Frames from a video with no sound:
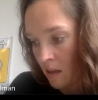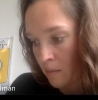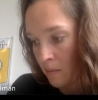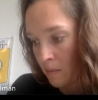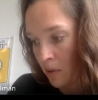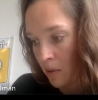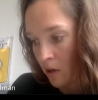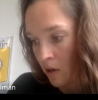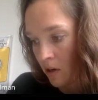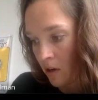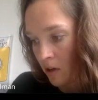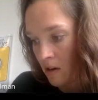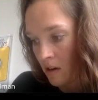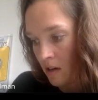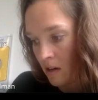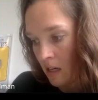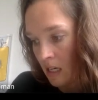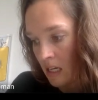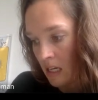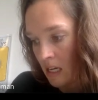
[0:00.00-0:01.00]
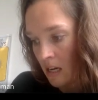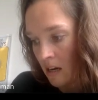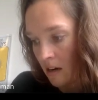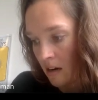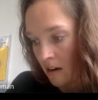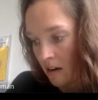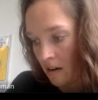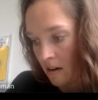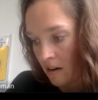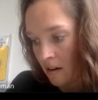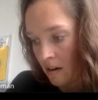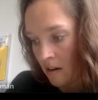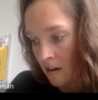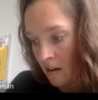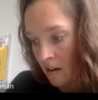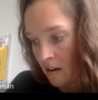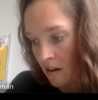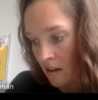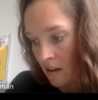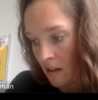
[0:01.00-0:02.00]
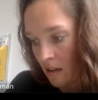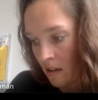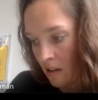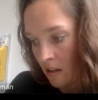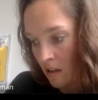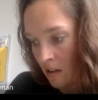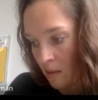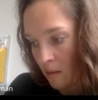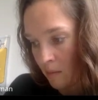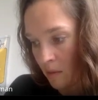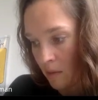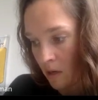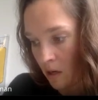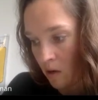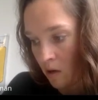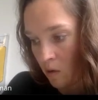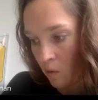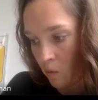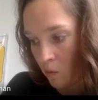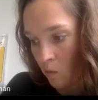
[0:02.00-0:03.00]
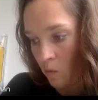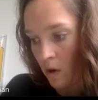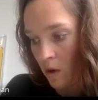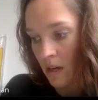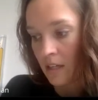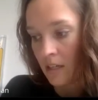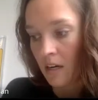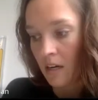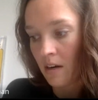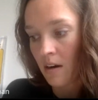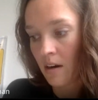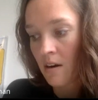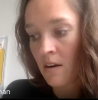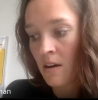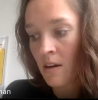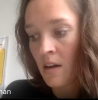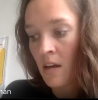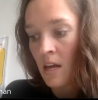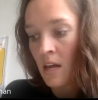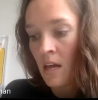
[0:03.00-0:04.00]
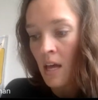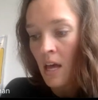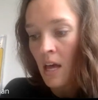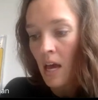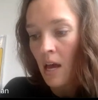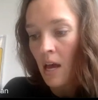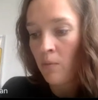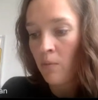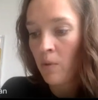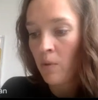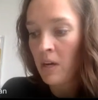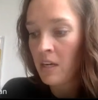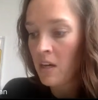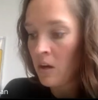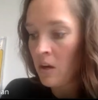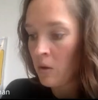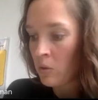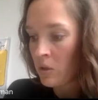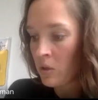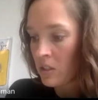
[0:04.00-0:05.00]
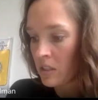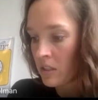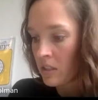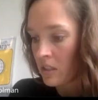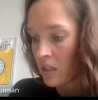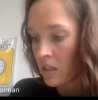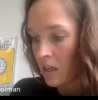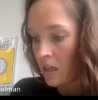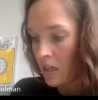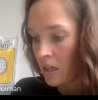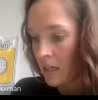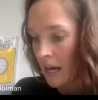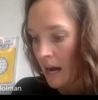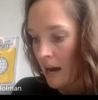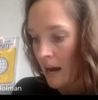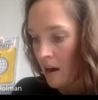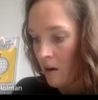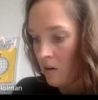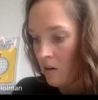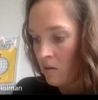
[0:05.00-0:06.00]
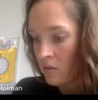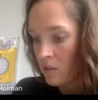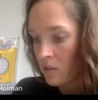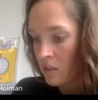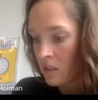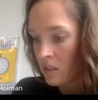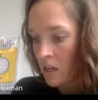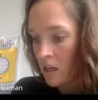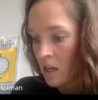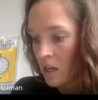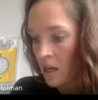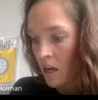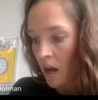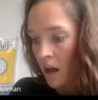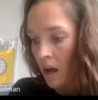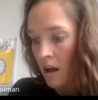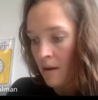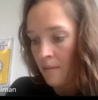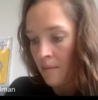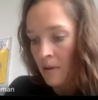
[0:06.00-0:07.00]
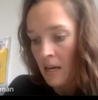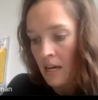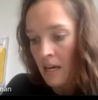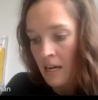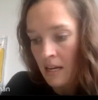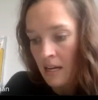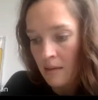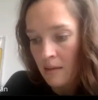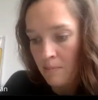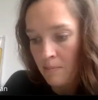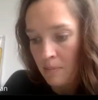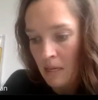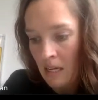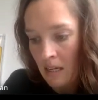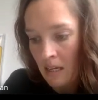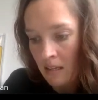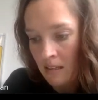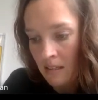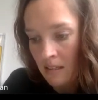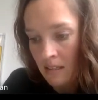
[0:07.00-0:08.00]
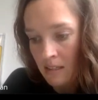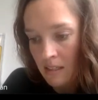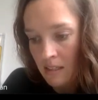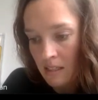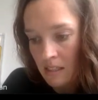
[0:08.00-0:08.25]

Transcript: per year for 1 year. And we know to start out, it beats